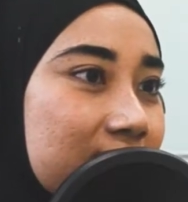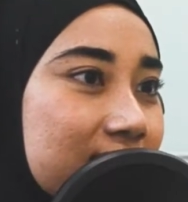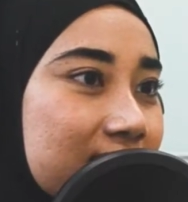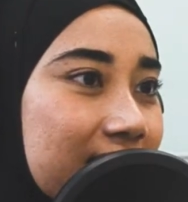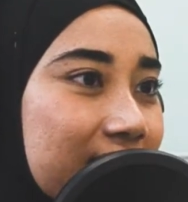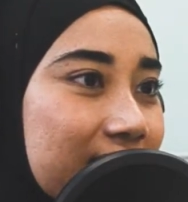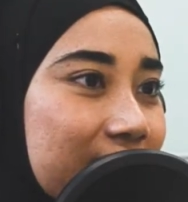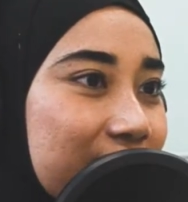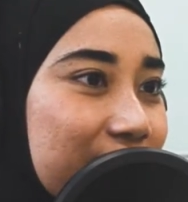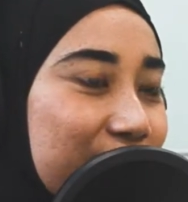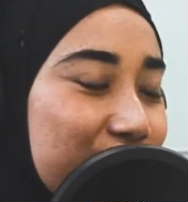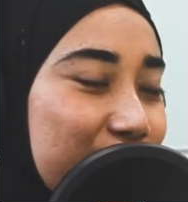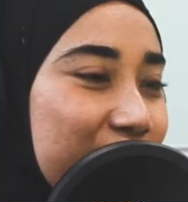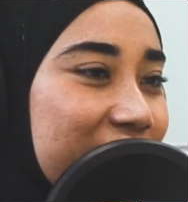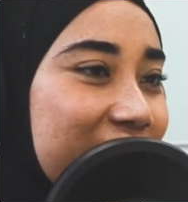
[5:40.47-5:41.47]
So it's like
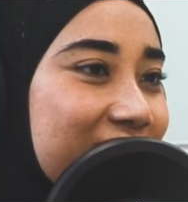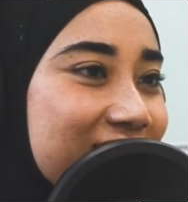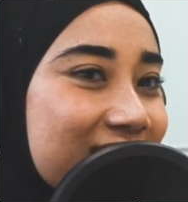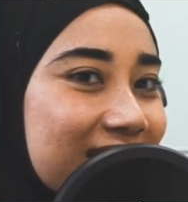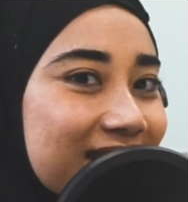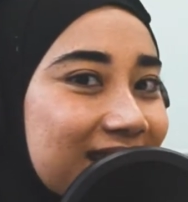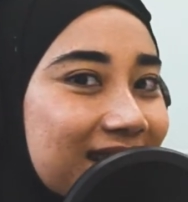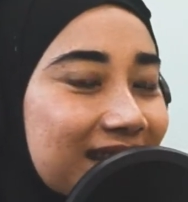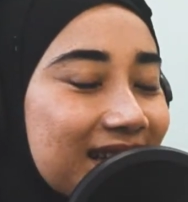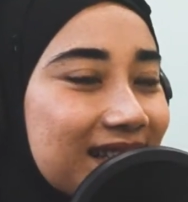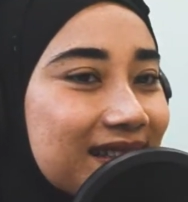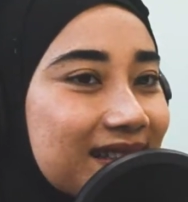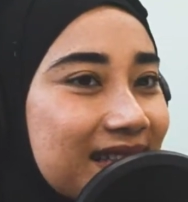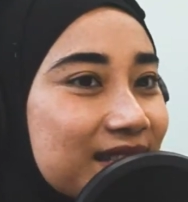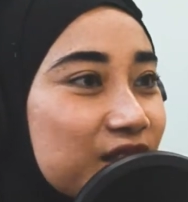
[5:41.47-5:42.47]
throughout the year, it's like
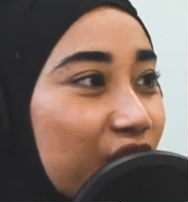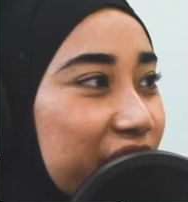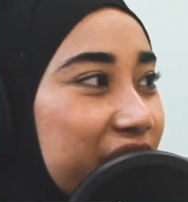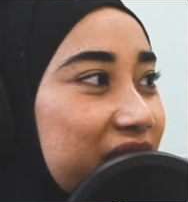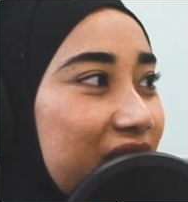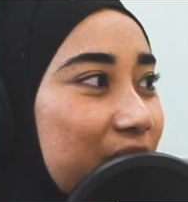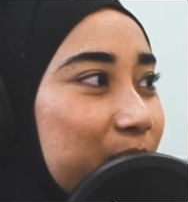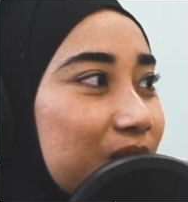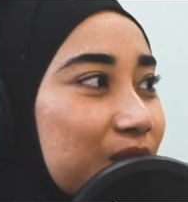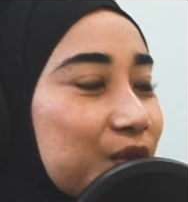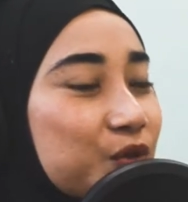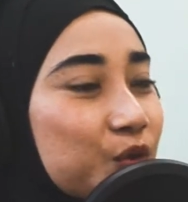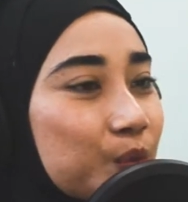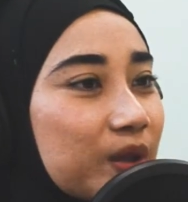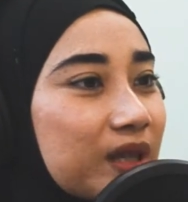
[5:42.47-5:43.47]
this coffee table
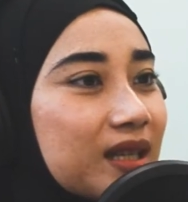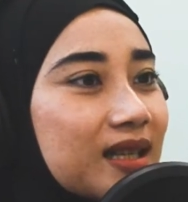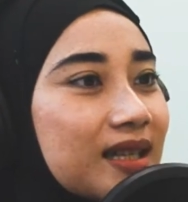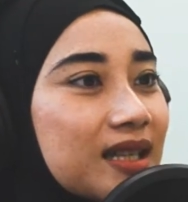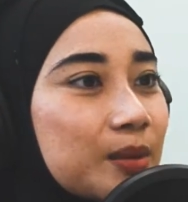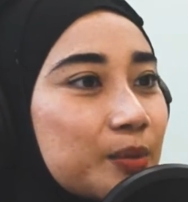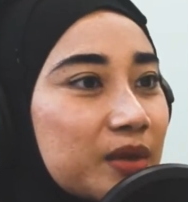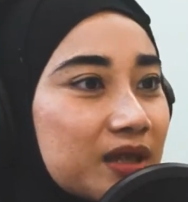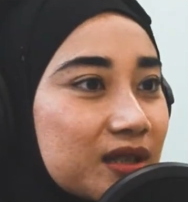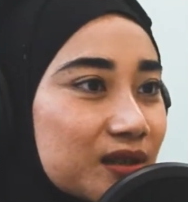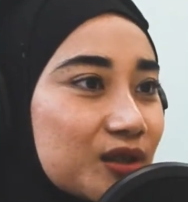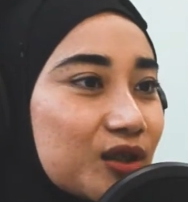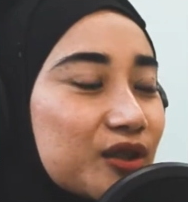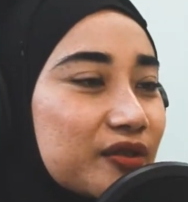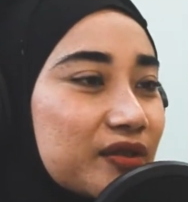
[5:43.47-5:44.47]
used to be in the
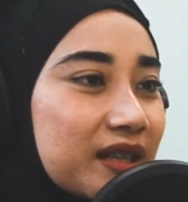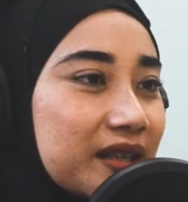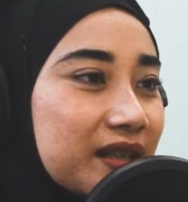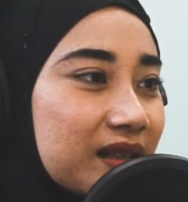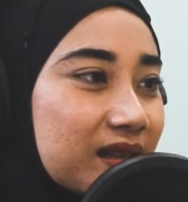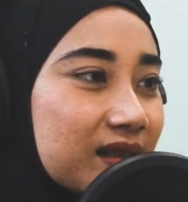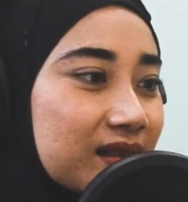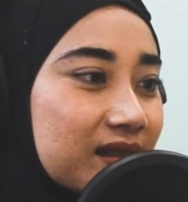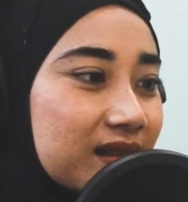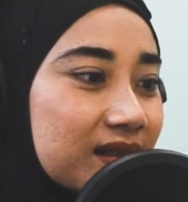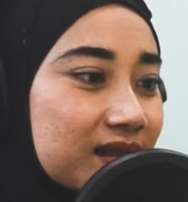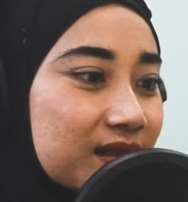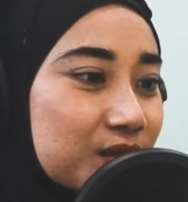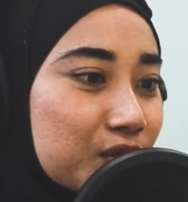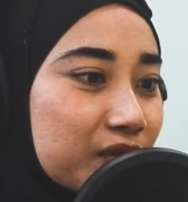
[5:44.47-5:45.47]
middle of like
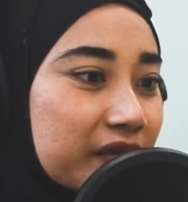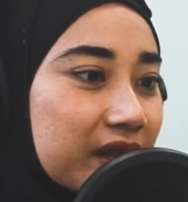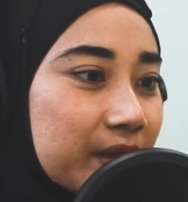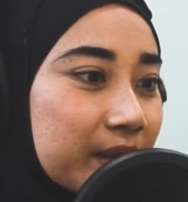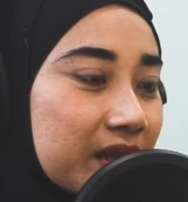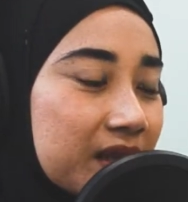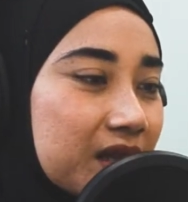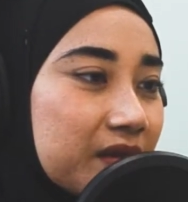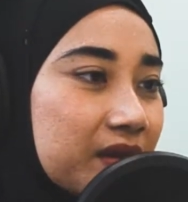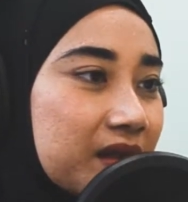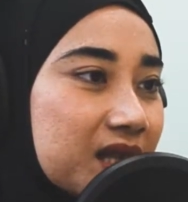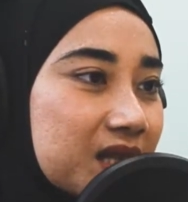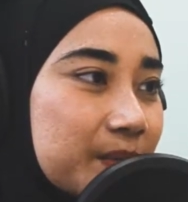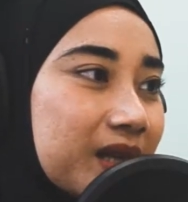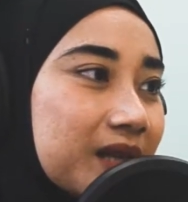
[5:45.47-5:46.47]
the sofa where the TV
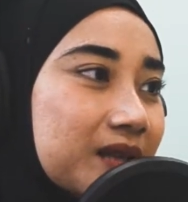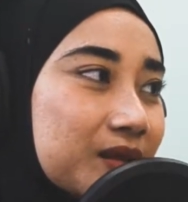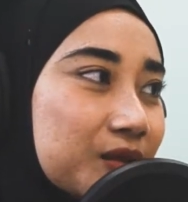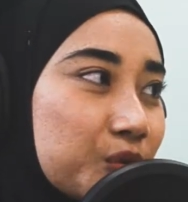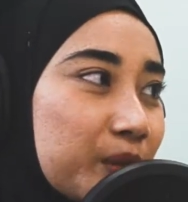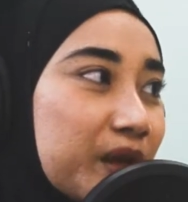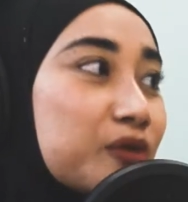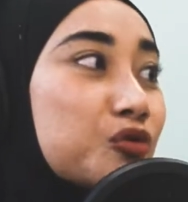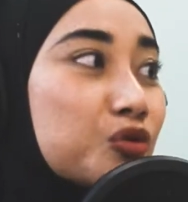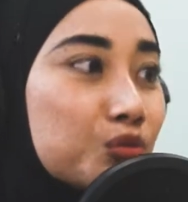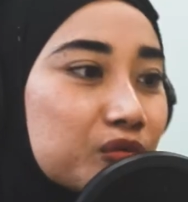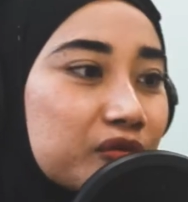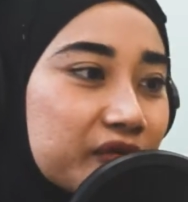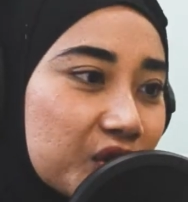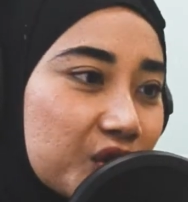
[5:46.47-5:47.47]
is, but to make
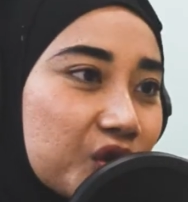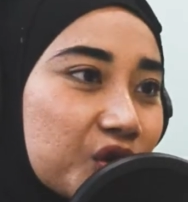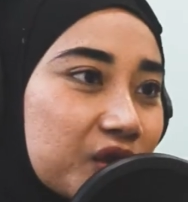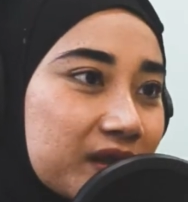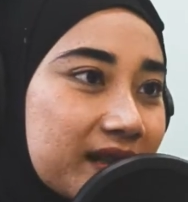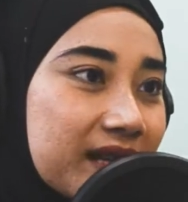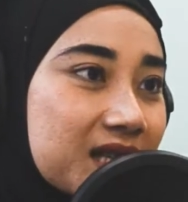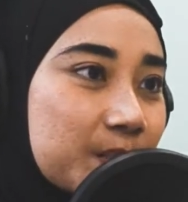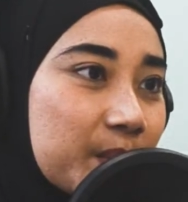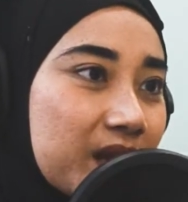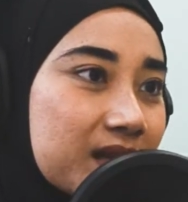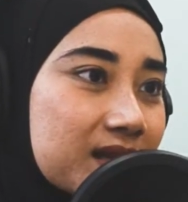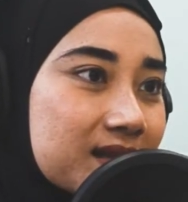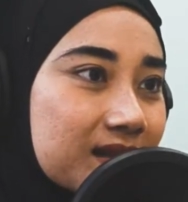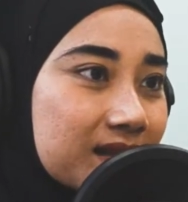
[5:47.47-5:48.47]
room for that
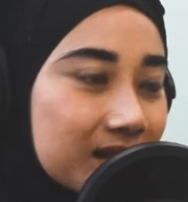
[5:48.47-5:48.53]
space,